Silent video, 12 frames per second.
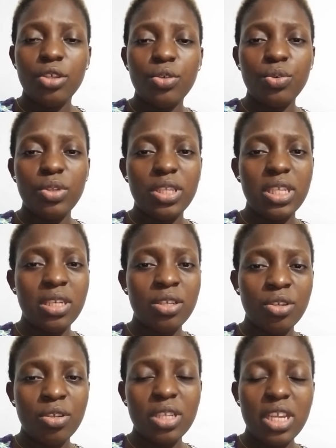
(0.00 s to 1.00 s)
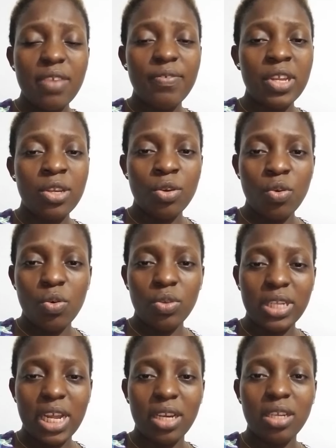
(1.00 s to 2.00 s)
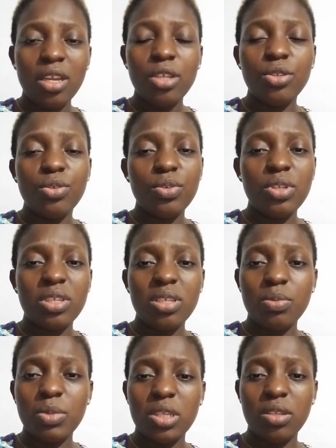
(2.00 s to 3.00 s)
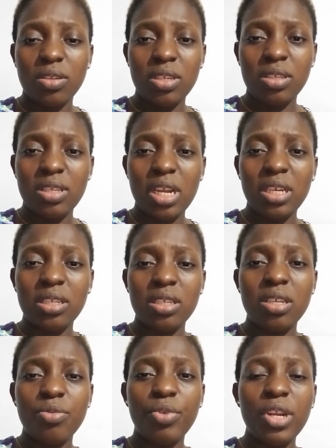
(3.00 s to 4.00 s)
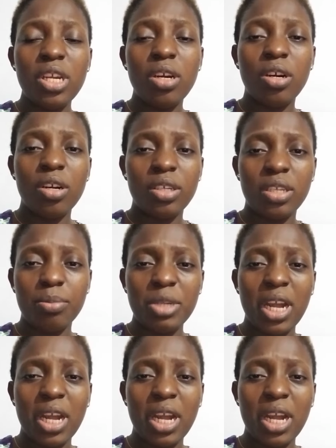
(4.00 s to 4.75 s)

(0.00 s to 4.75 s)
You did not even know that due to this misunderstanding, it really hurt them.